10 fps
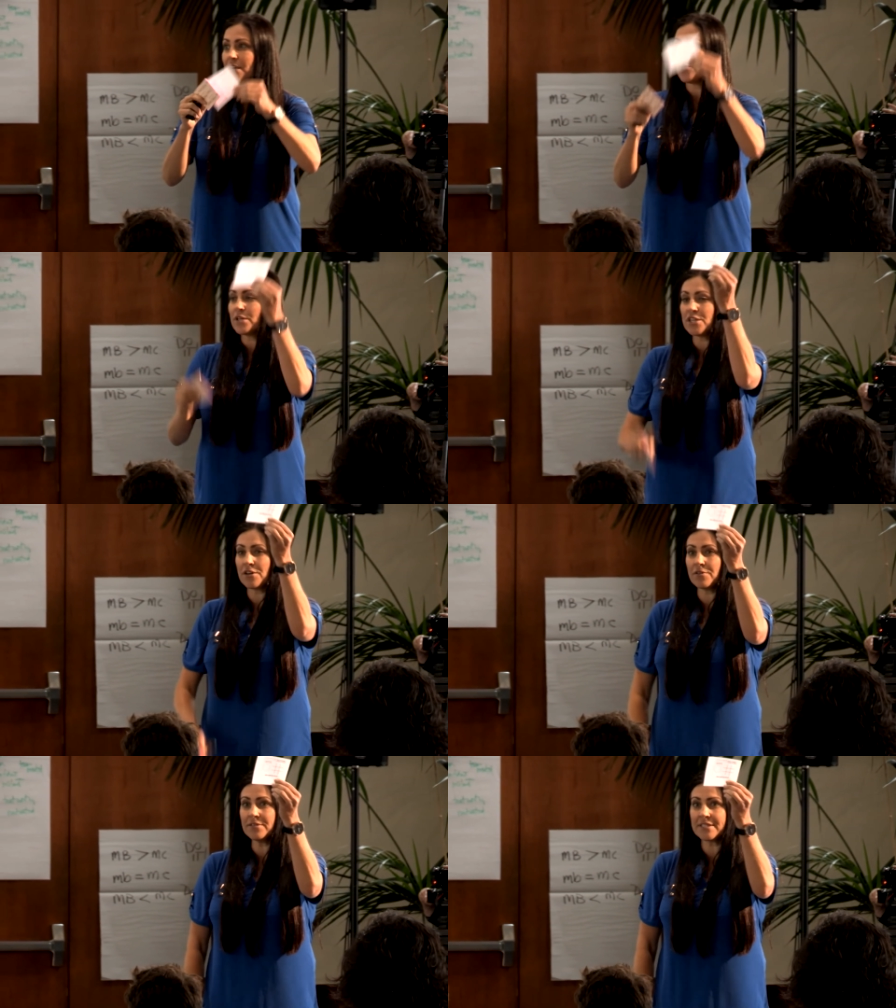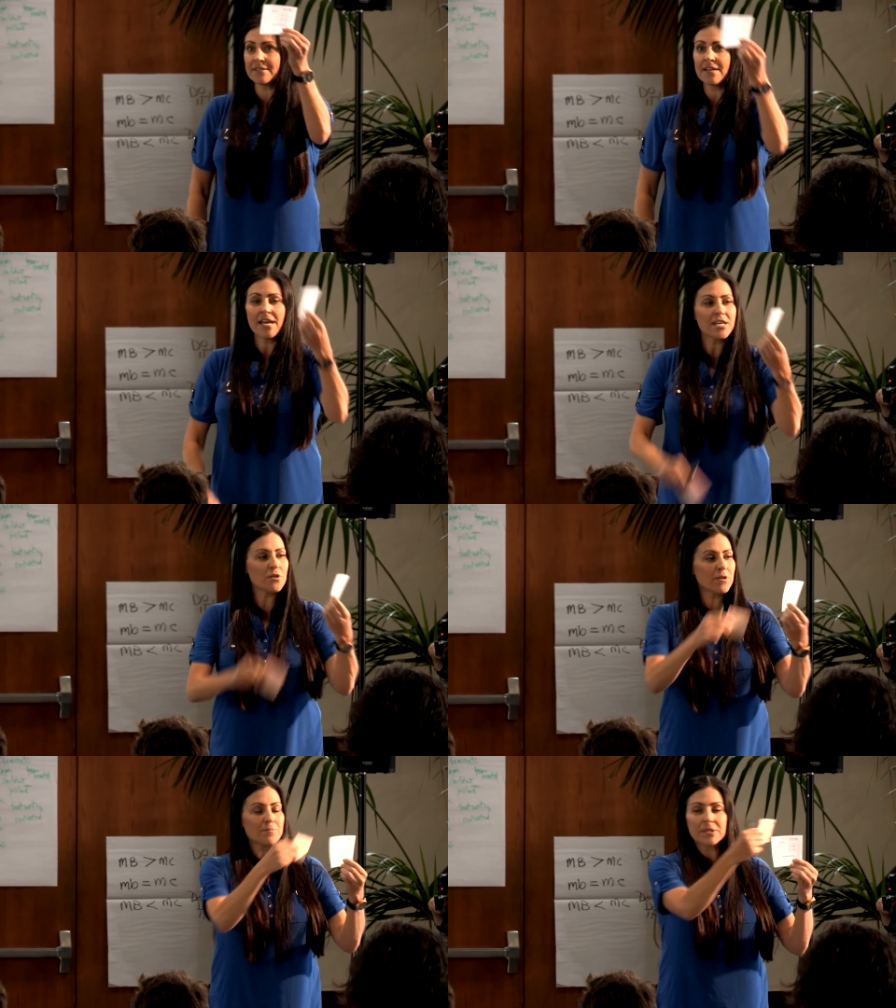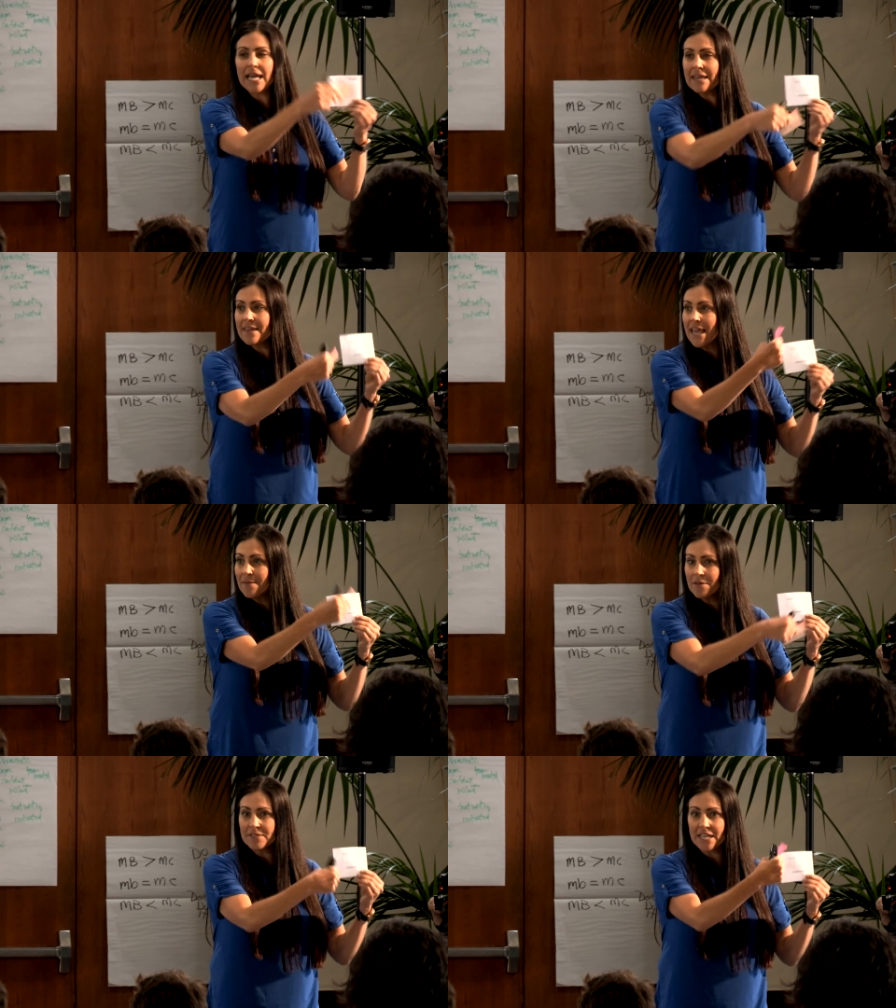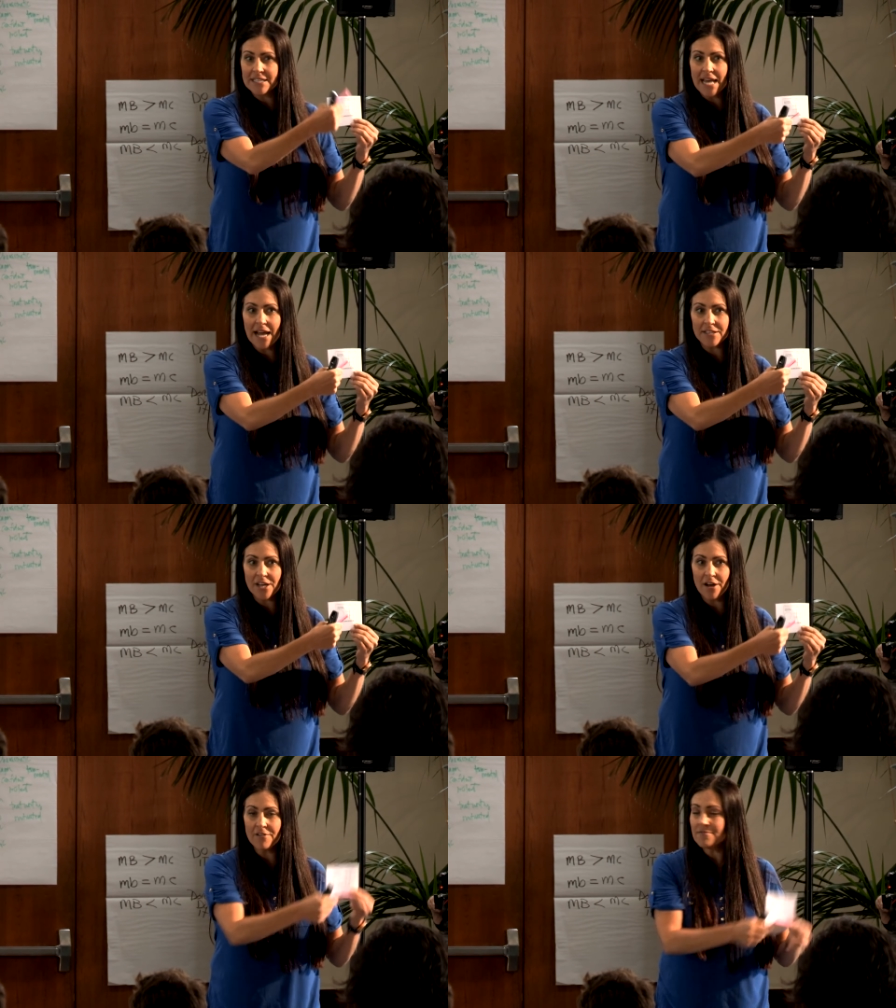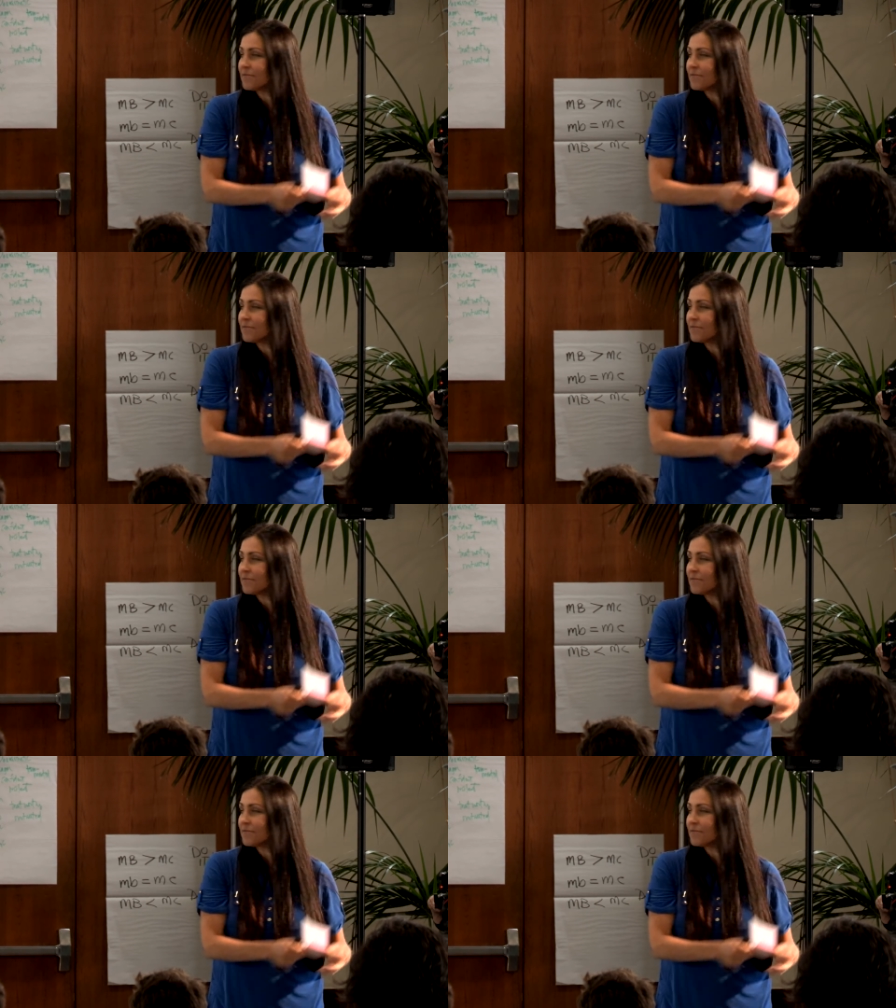you would use. You would play the game of tic-tac-toe,